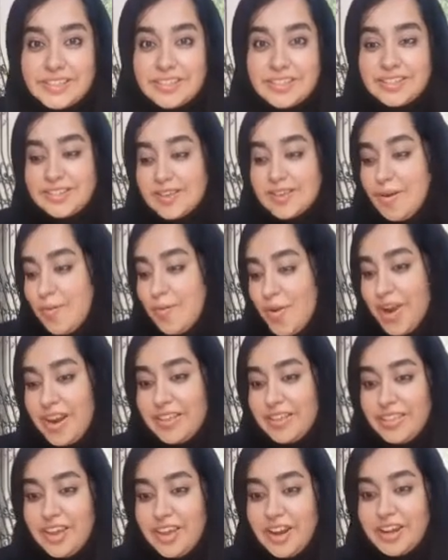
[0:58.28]

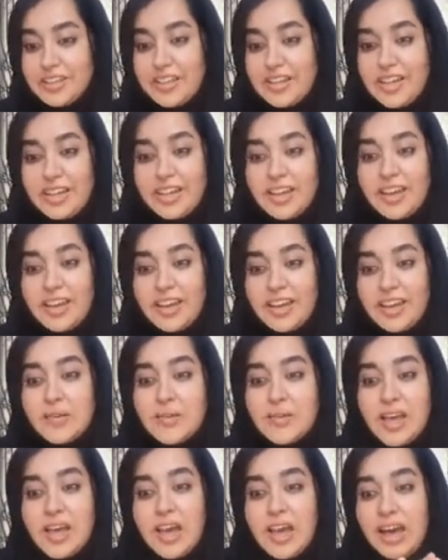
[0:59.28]
somewhere there. Like
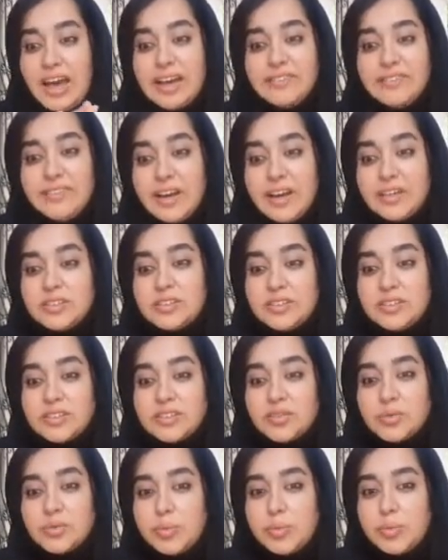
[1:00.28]
I found
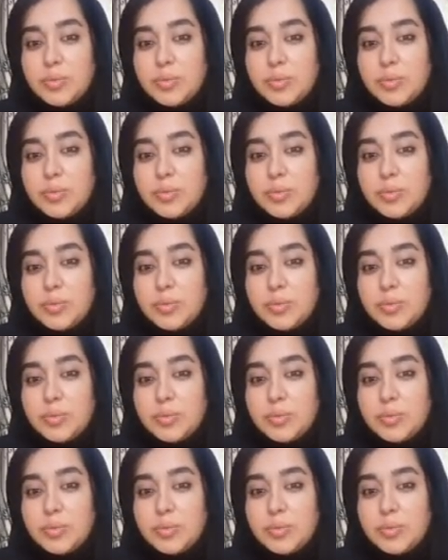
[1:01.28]
a group of